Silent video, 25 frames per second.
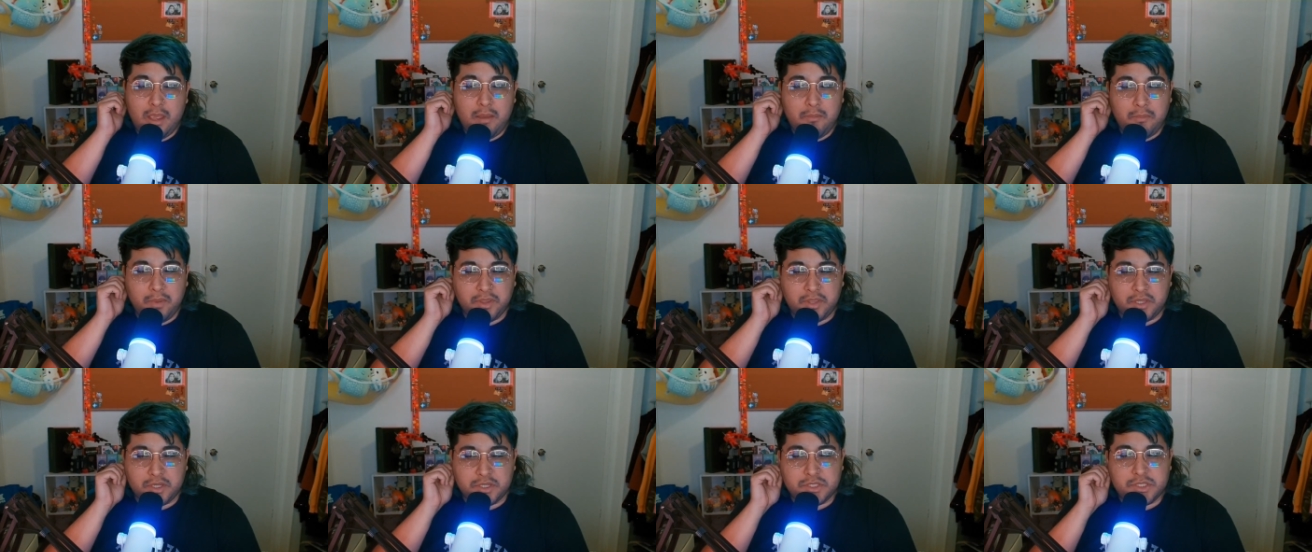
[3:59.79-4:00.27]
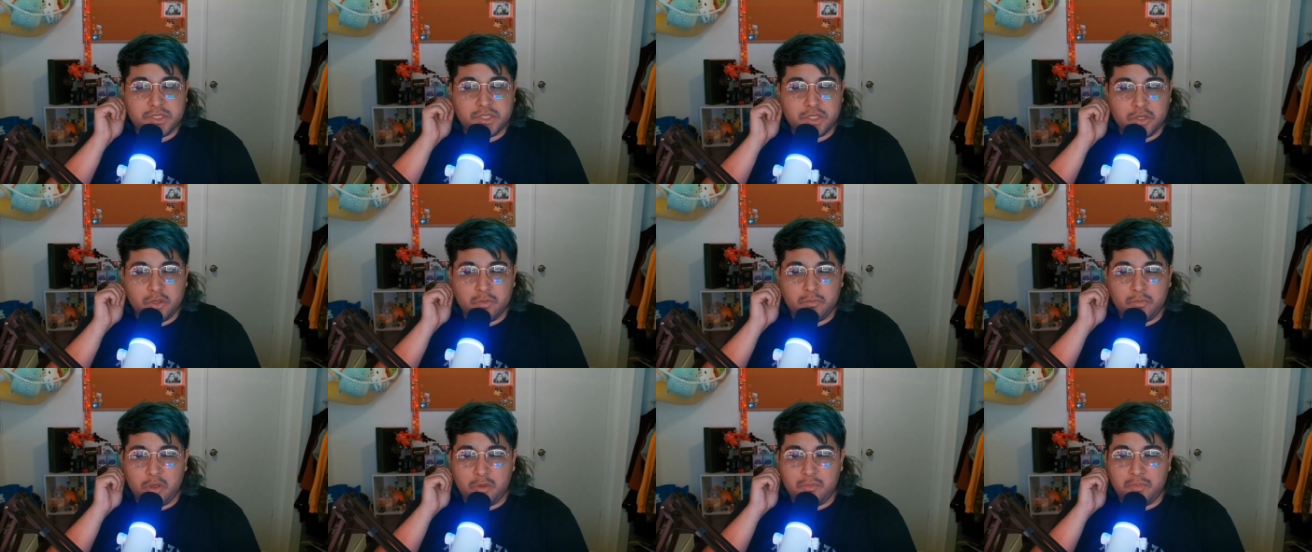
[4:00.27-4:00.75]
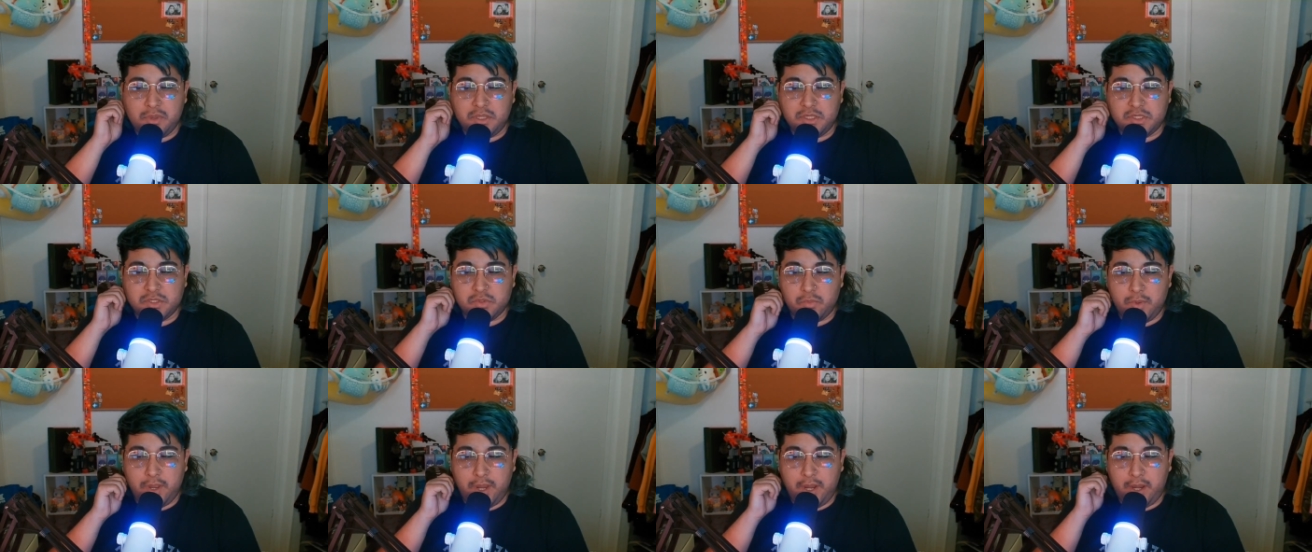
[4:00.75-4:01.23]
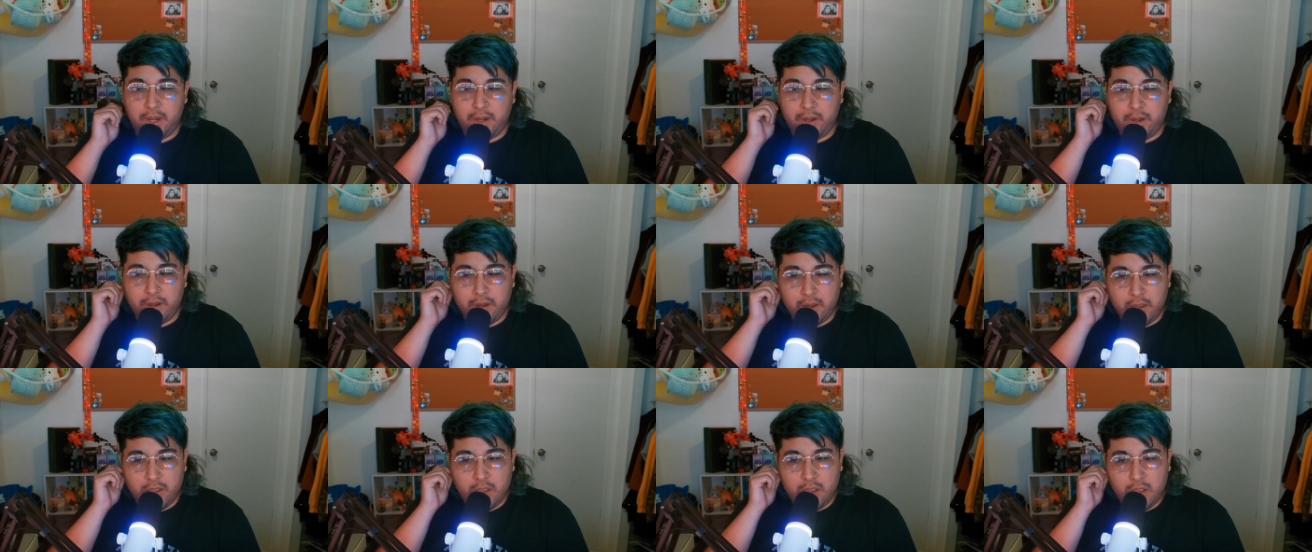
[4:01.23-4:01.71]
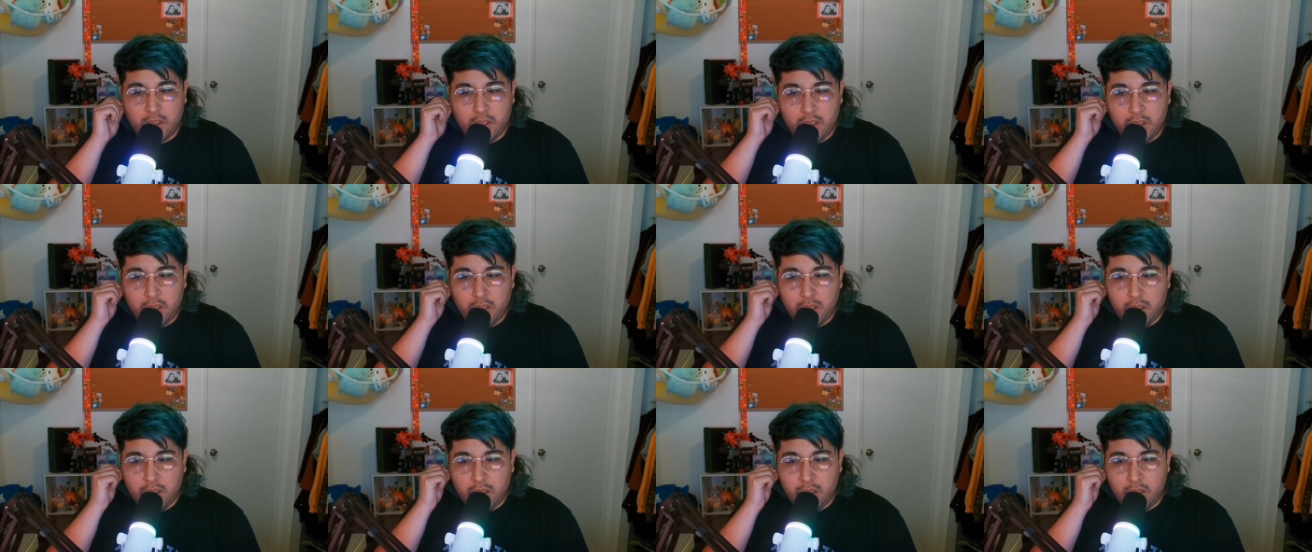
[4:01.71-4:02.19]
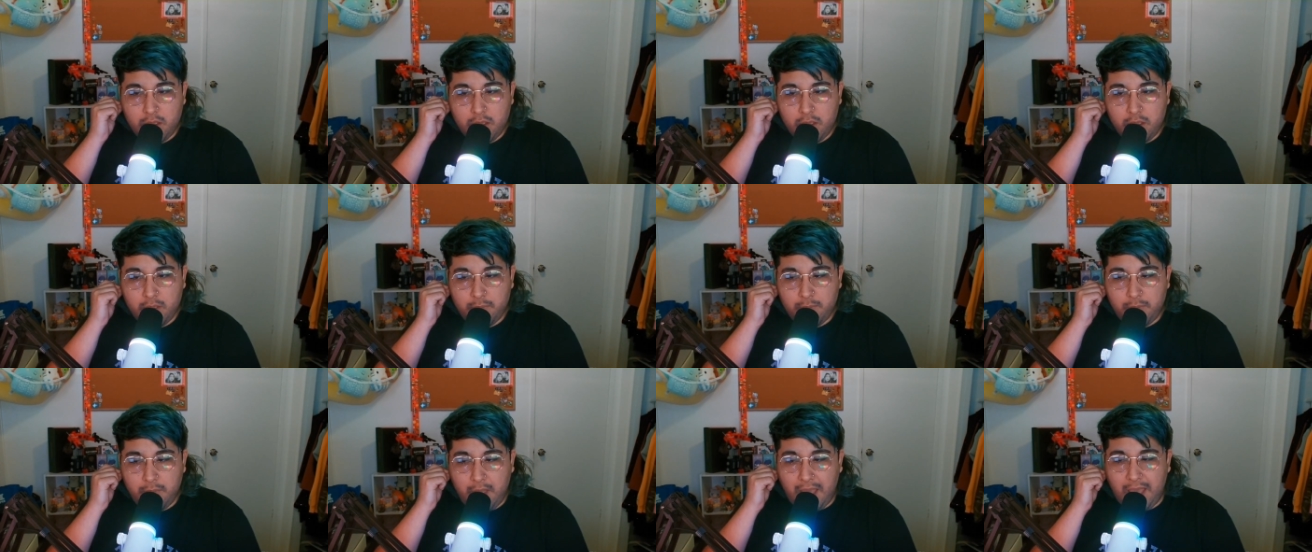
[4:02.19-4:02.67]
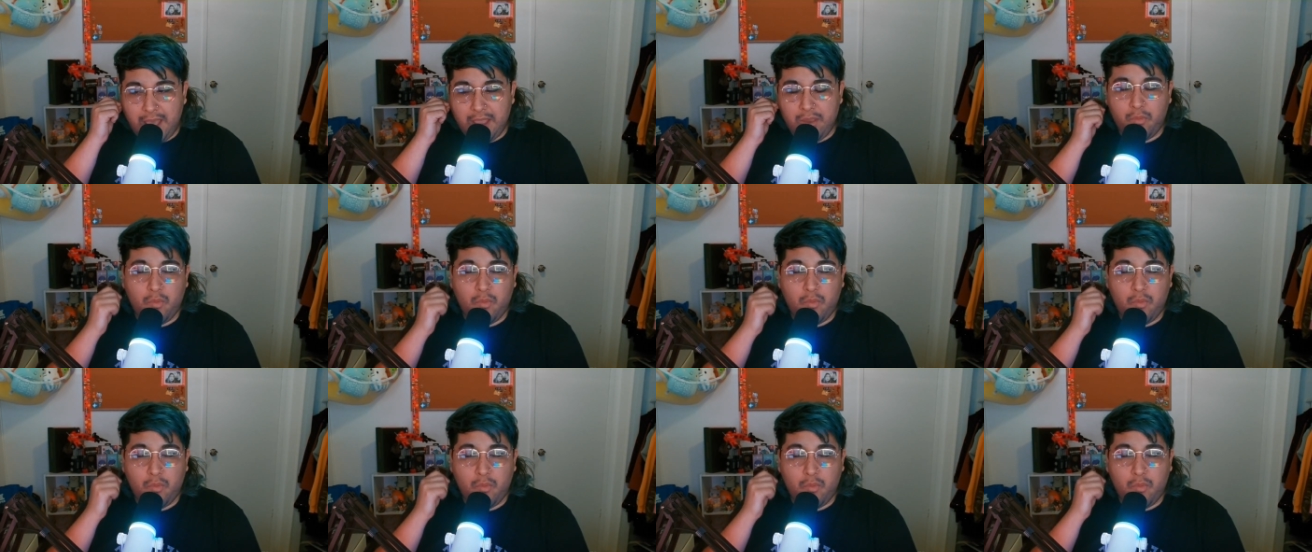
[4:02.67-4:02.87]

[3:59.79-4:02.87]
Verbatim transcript: But there's still moments where I